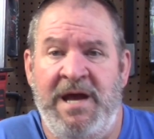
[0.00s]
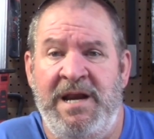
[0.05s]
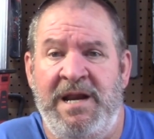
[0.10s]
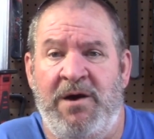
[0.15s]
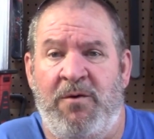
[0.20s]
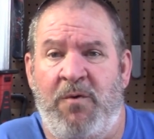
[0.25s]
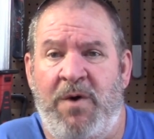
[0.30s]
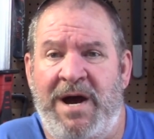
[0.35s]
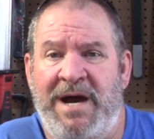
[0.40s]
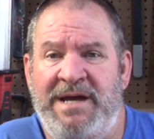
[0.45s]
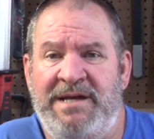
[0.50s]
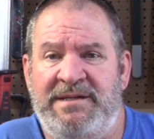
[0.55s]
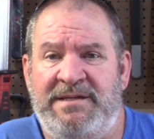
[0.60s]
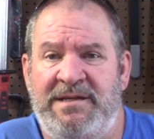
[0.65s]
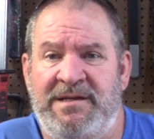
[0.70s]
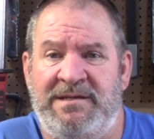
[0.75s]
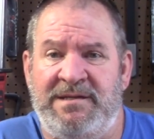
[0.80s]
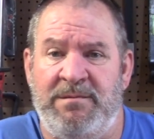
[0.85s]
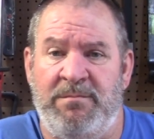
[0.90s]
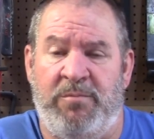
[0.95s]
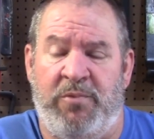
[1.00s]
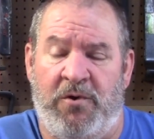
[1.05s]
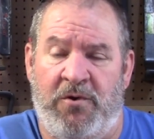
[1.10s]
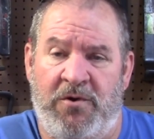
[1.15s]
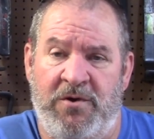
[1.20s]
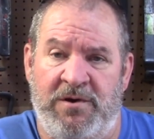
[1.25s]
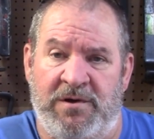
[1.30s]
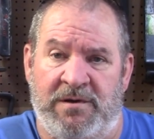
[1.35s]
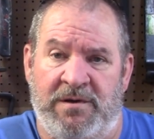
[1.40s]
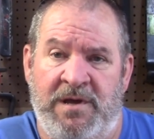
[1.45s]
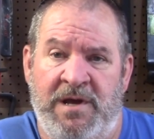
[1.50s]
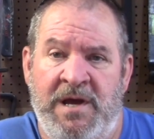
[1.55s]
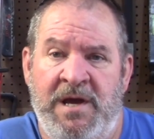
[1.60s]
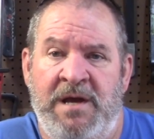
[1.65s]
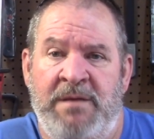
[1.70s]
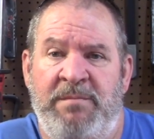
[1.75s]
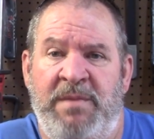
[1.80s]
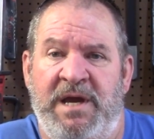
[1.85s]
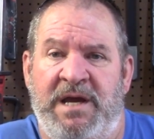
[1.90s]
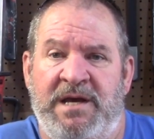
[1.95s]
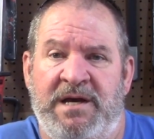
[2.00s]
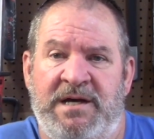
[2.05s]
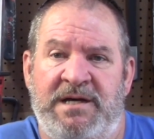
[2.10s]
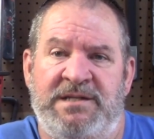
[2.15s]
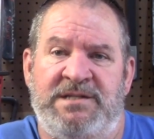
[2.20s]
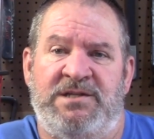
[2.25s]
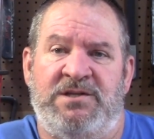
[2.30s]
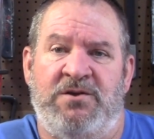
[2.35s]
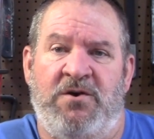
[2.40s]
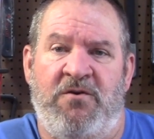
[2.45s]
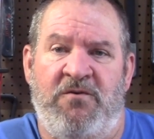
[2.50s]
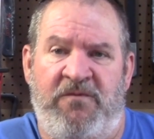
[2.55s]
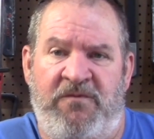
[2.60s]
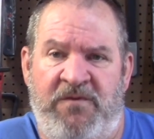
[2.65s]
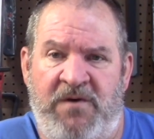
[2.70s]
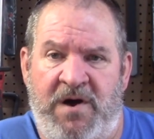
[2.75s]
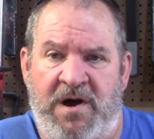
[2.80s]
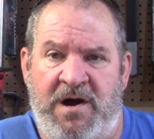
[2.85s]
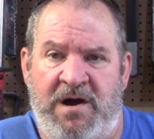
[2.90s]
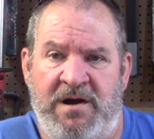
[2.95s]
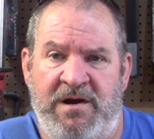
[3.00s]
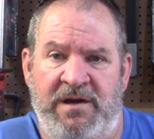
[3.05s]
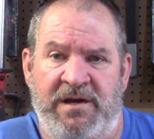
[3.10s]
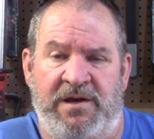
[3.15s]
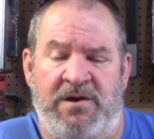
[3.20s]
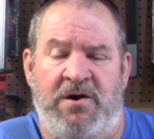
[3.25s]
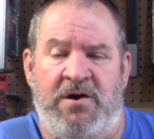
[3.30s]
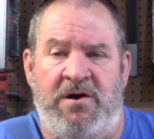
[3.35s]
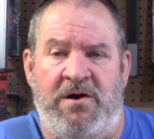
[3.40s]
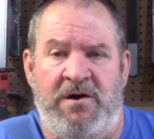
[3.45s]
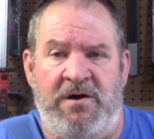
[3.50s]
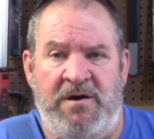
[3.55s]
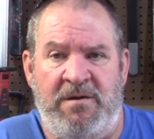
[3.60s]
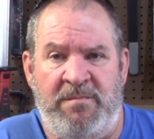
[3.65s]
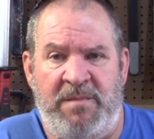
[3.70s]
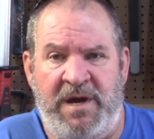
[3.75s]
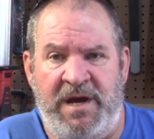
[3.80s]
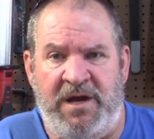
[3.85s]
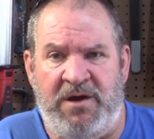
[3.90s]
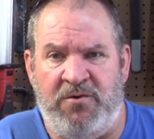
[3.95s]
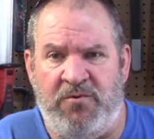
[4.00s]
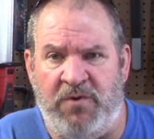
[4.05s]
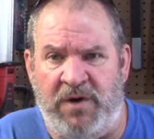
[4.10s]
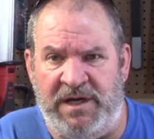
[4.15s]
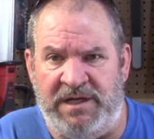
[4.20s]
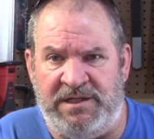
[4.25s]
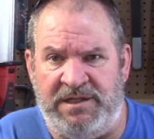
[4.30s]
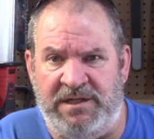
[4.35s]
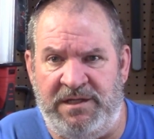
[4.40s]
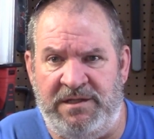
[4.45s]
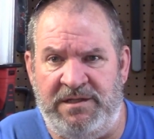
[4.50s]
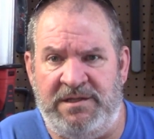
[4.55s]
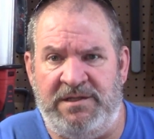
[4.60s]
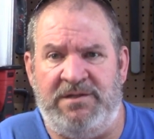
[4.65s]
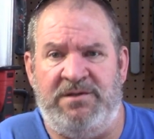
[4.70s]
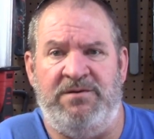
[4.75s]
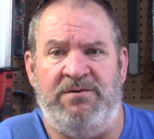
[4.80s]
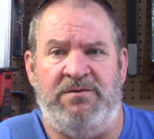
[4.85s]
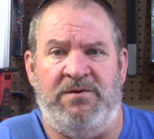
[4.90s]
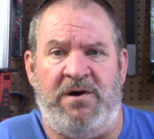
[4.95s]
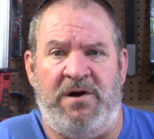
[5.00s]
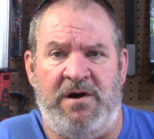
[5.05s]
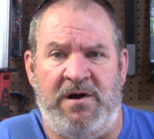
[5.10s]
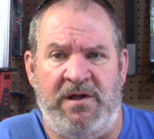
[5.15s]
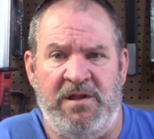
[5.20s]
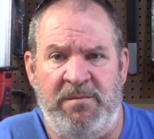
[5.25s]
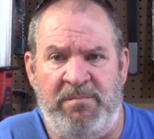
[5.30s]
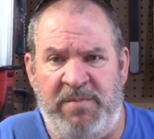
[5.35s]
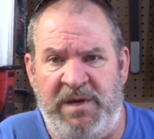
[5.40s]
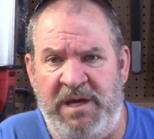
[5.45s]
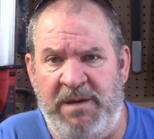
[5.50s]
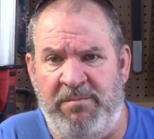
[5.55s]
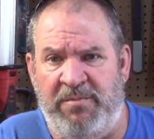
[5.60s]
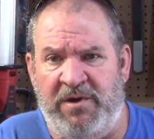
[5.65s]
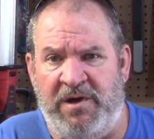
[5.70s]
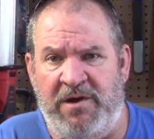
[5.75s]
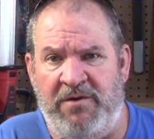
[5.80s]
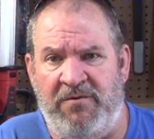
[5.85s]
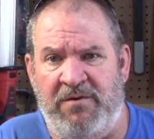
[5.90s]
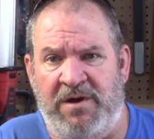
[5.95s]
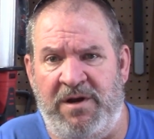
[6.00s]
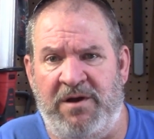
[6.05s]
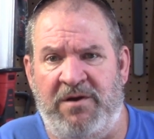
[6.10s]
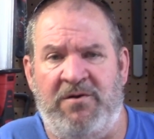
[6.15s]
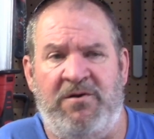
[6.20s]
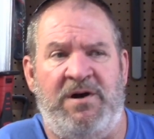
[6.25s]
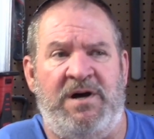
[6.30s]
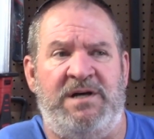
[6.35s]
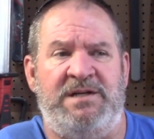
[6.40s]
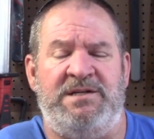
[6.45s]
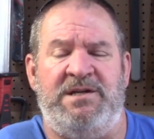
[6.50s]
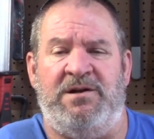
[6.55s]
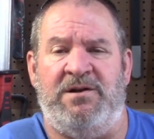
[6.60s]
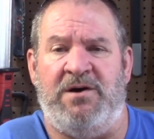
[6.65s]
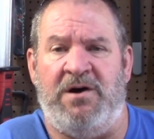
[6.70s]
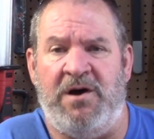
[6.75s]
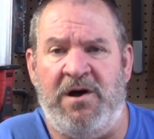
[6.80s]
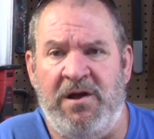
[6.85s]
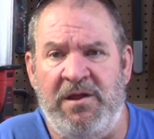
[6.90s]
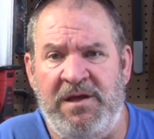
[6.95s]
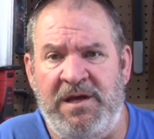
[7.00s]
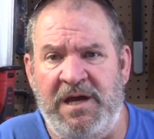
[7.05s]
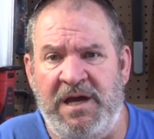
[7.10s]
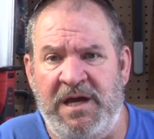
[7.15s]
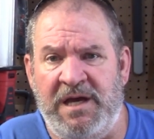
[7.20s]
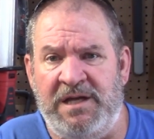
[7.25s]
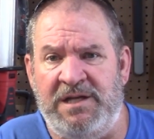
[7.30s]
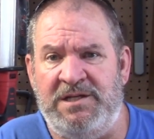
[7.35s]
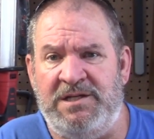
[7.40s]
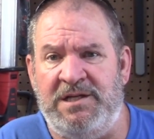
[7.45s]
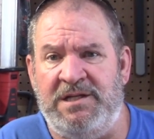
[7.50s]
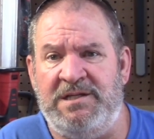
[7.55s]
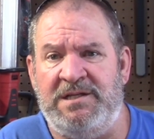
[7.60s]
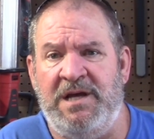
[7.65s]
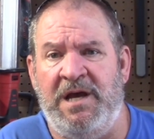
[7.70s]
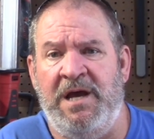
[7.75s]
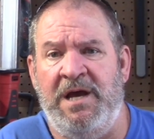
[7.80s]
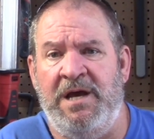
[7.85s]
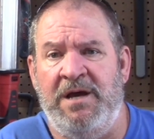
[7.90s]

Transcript: Now, why is this important? Because so far in all my questions to all the people I run across and all the engines,